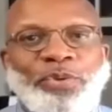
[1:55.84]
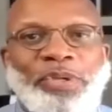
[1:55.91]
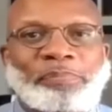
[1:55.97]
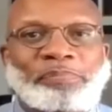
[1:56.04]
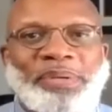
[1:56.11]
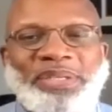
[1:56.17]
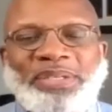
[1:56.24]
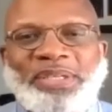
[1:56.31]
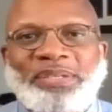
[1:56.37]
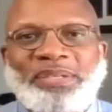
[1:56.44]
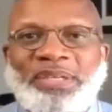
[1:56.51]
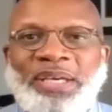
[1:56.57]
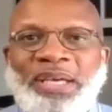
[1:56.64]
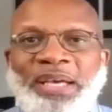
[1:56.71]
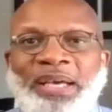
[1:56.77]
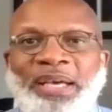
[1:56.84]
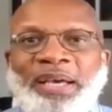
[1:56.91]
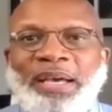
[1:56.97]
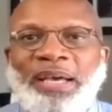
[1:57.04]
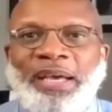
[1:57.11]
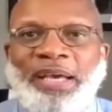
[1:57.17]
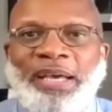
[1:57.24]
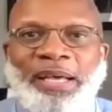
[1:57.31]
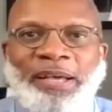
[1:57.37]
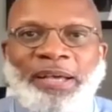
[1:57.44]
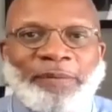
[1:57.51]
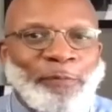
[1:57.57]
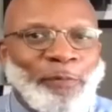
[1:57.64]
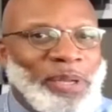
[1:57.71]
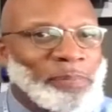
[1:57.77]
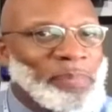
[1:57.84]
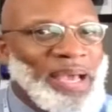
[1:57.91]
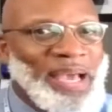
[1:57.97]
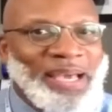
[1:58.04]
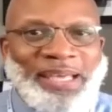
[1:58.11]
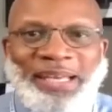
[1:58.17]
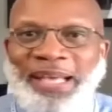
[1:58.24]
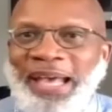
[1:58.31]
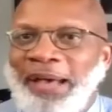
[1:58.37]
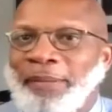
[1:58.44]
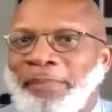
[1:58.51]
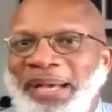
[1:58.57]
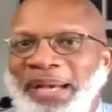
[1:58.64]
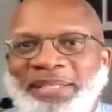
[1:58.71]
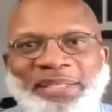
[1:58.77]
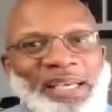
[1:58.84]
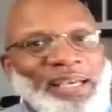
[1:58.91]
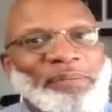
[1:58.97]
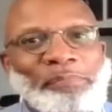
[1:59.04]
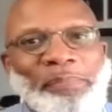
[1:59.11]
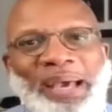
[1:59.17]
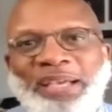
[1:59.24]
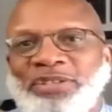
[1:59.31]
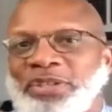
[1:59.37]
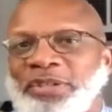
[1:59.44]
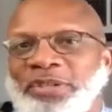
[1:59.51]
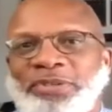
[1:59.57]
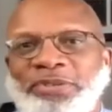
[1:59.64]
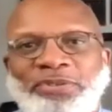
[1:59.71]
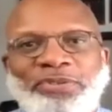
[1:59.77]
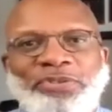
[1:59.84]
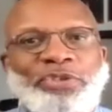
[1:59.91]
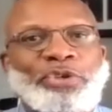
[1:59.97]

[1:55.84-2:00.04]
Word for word: School of Business. And uh, went back and got my second bachelor's,